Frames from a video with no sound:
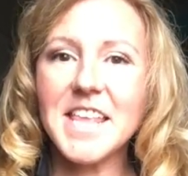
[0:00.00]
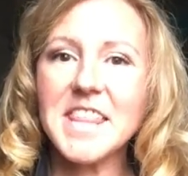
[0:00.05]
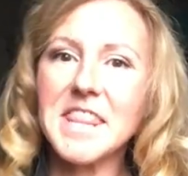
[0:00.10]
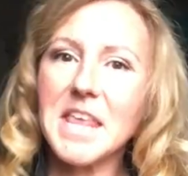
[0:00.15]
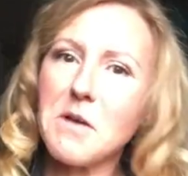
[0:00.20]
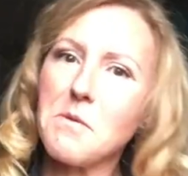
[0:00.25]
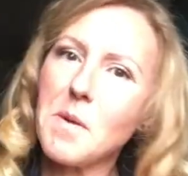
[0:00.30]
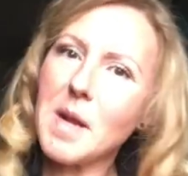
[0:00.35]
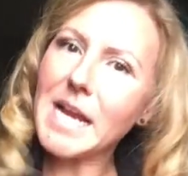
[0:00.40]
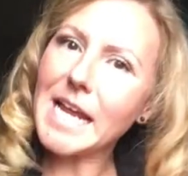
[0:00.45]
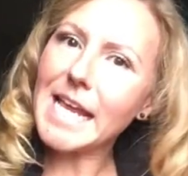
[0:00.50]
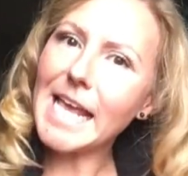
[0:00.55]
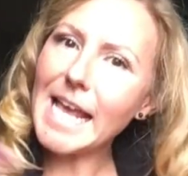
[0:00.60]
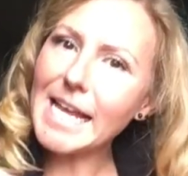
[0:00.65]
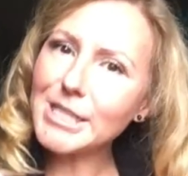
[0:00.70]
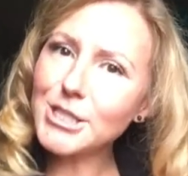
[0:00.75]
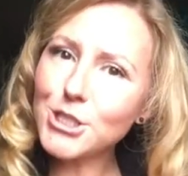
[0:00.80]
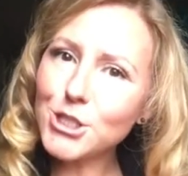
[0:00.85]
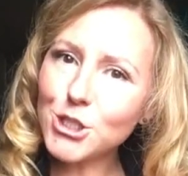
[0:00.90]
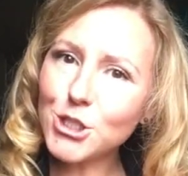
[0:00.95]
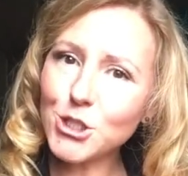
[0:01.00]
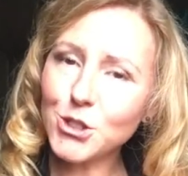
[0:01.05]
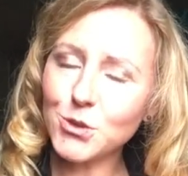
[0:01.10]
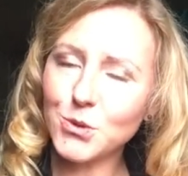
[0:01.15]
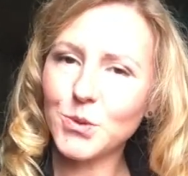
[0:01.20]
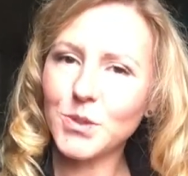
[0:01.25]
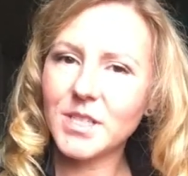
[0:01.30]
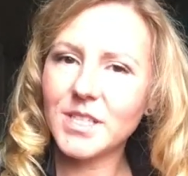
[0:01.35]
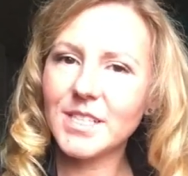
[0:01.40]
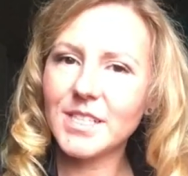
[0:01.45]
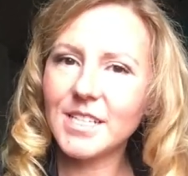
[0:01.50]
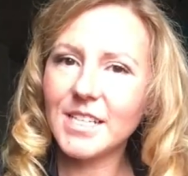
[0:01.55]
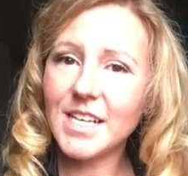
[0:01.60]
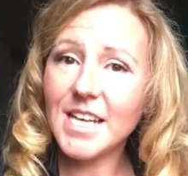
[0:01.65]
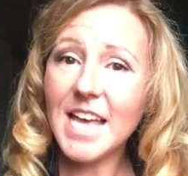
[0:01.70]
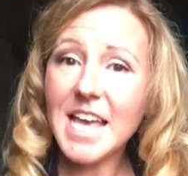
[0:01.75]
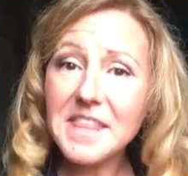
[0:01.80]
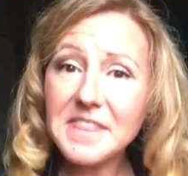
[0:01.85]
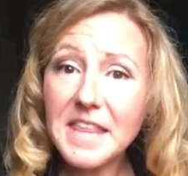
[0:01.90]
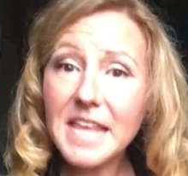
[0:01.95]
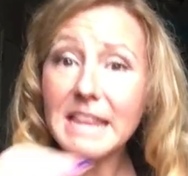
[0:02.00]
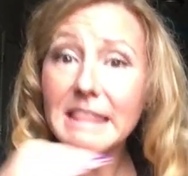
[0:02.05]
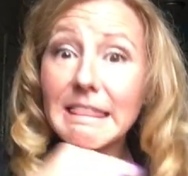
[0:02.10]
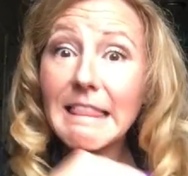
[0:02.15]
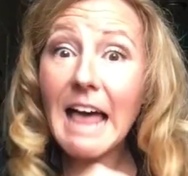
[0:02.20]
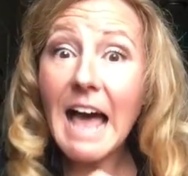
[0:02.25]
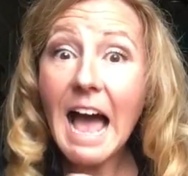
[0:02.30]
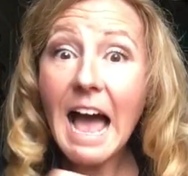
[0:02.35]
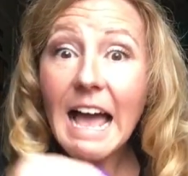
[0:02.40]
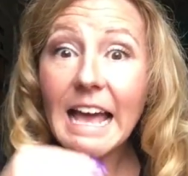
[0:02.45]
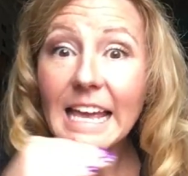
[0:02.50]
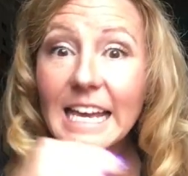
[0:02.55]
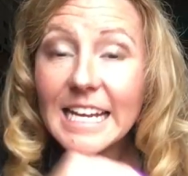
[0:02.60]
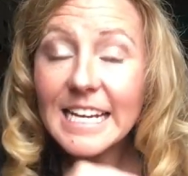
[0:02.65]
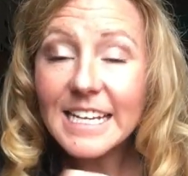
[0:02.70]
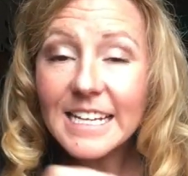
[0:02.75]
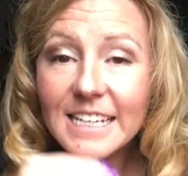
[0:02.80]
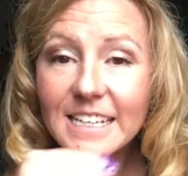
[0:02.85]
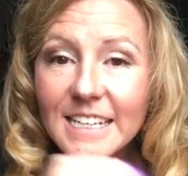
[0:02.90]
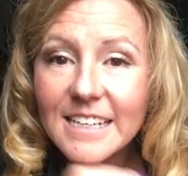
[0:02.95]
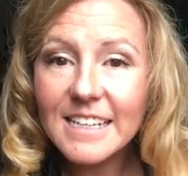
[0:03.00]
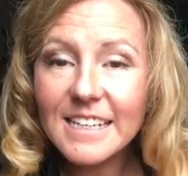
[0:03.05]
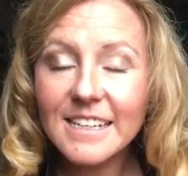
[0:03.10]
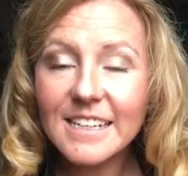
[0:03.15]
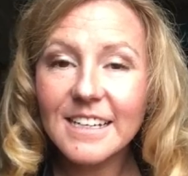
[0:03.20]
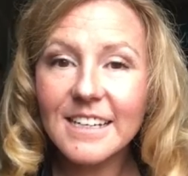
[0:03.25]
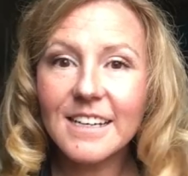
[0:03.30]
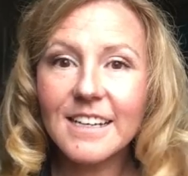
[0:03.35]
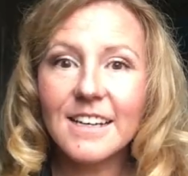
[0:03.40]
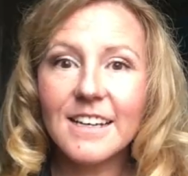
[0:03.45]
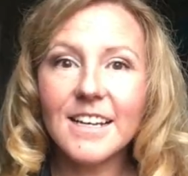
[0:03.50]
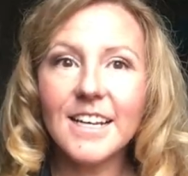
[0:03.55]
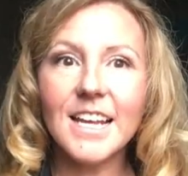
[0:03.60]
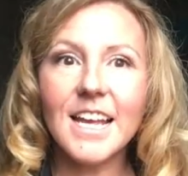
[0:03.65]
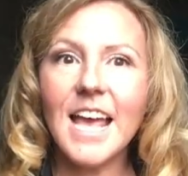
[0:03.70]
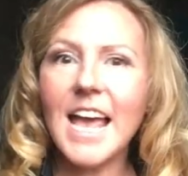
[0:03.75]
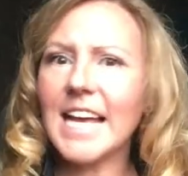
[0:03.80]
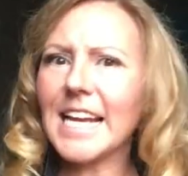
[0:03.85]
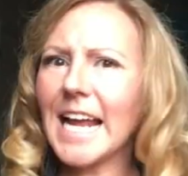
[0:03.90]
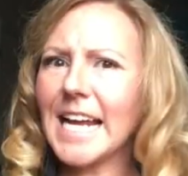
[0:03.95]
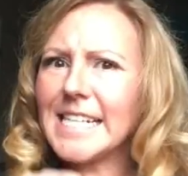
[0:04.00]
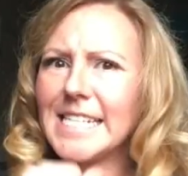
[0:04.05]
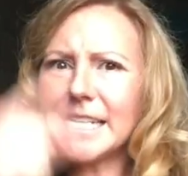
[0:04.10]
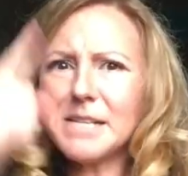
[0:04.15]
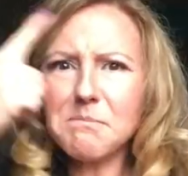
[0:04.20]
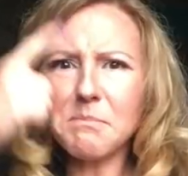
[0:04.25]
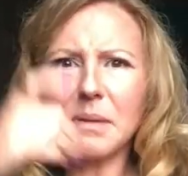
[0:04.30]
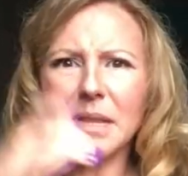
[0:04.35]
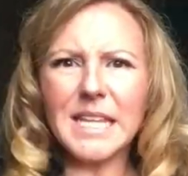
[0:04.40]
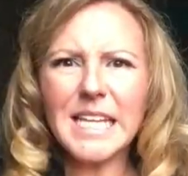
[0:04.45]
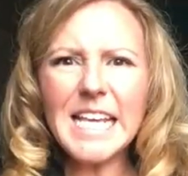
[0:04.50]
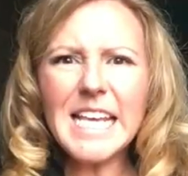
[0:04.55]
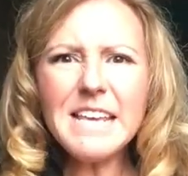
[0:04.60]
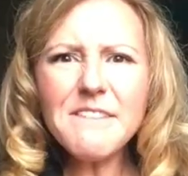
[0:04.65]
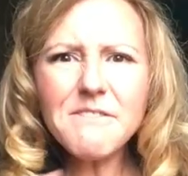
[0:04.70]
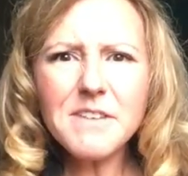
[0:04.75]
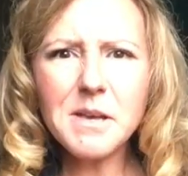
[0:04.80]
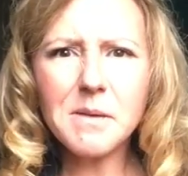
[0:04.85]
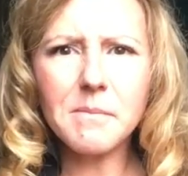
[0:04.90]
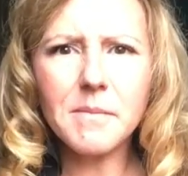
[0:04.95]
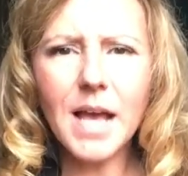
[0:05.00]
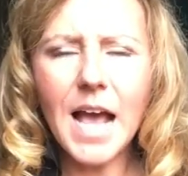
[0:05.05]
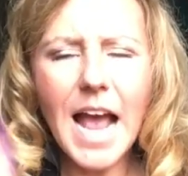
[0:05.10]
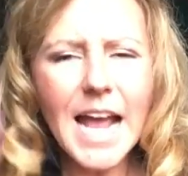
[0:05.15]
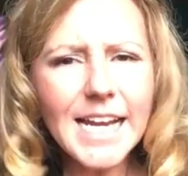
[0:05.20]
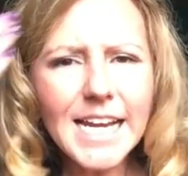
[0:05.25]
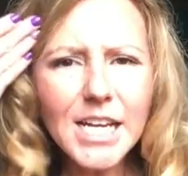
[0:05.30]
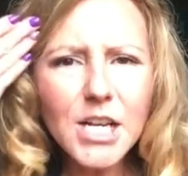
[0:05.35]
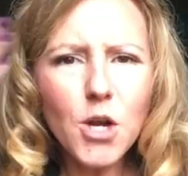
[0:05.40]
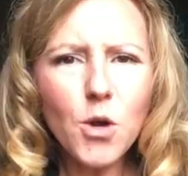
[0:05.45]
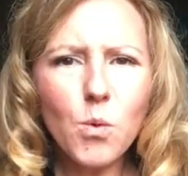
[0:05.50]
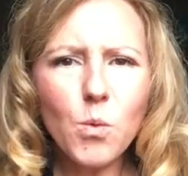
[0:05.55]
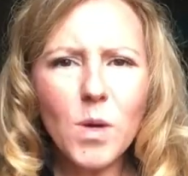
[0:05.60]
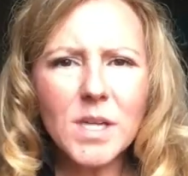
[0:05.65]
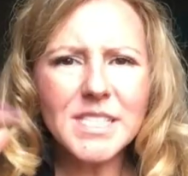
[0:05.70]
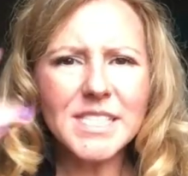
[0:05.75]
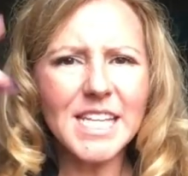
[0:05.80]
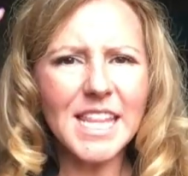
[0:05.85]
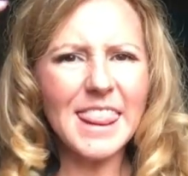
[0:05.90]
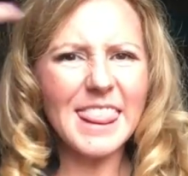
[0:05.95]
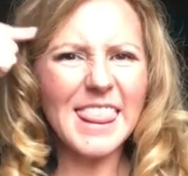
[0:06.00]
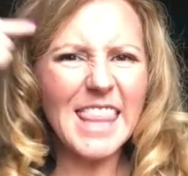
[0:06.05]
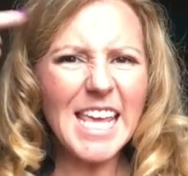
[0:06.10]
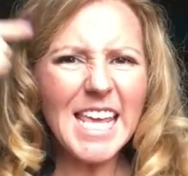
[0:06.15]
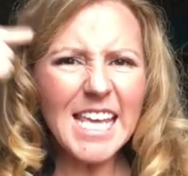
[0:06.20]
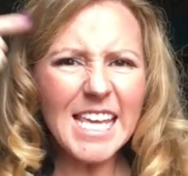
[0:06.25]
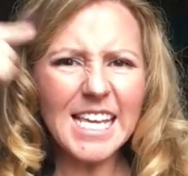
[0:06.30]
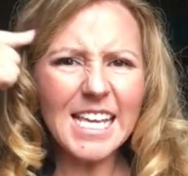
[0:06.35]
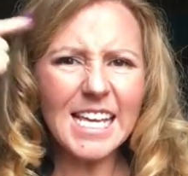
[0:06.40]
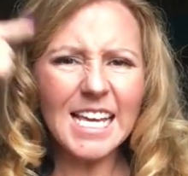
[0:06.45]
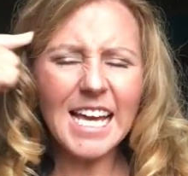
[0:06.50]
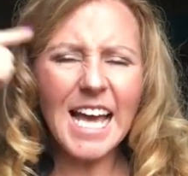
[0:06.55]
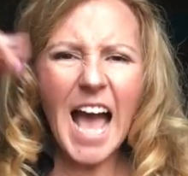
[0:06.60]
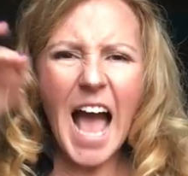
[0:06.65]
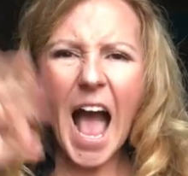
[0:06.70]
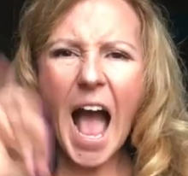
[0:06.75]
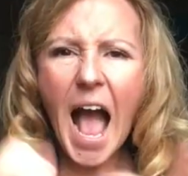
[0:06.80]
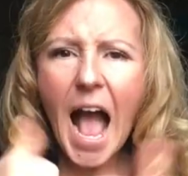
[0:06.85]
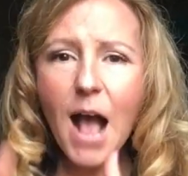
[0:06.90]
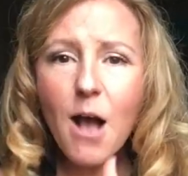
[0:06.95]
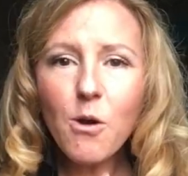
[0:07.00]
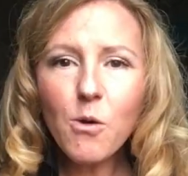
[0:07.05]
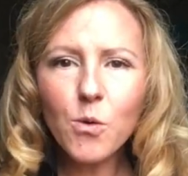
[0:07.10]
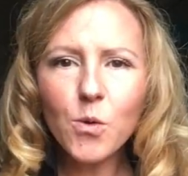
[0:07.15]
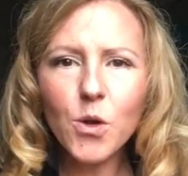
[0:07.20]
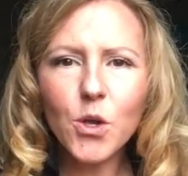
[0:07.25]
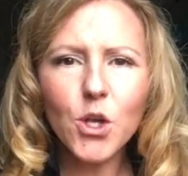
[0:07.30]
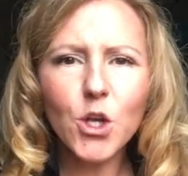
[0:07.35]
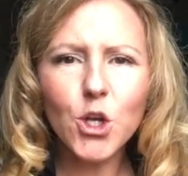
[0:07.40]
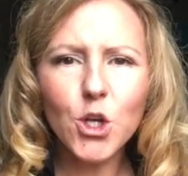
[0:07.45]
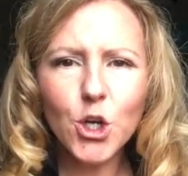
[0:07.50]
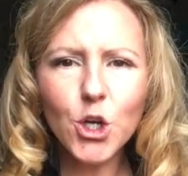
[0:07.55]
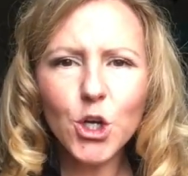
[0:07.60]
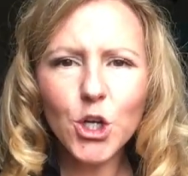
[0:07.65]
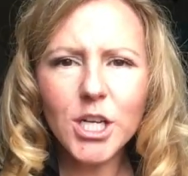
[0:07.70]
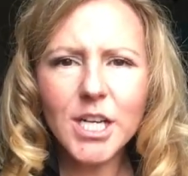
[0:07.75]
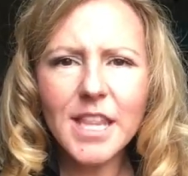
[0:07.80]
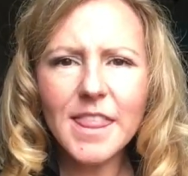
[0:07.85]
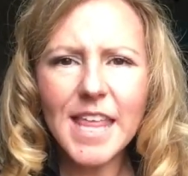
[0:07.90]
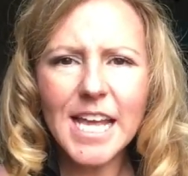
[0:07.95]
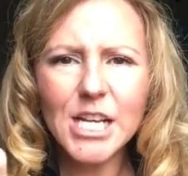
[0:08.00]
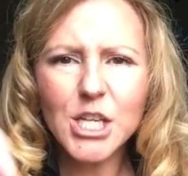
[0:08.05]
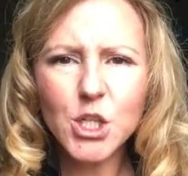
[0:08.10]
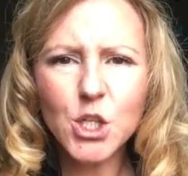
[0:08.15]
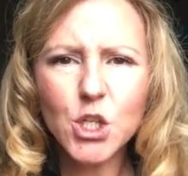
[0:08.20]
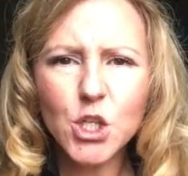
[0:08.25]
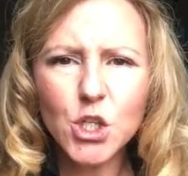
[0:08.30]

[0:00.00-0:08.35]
They went against you and they lied. And I didn't believe them. I didn't know what to think. How could they